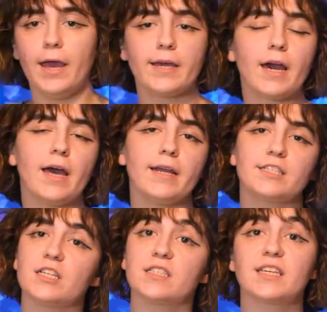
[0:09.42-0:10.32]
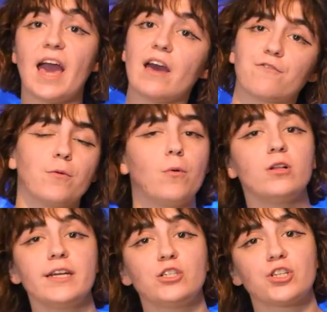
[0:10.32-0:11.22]
guys, it's Kat from
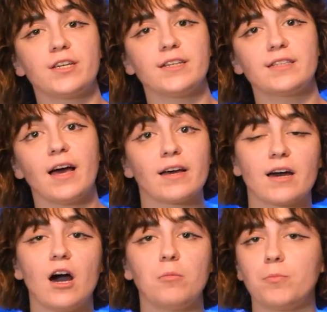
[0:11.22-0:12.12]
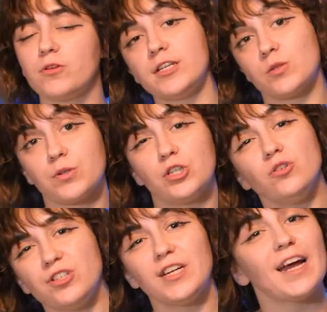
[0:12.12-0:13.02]
all ages geek dot com, a place where you
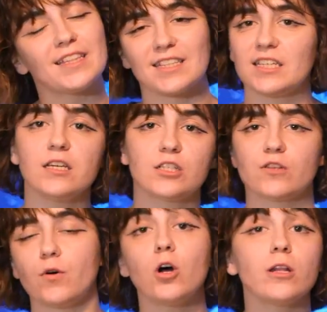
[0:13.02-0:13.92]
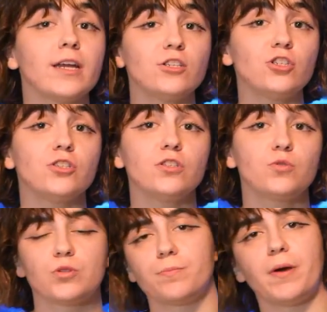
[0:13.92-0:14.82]
unite the geeks of all ages
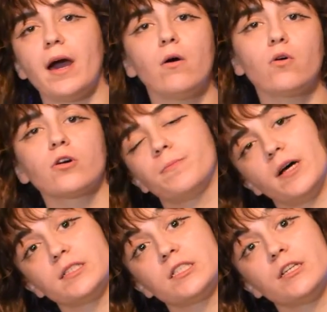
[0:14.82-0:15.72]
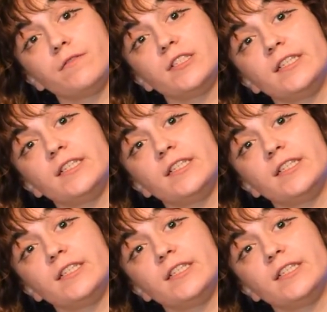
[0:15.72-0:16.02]
with the power of positivity,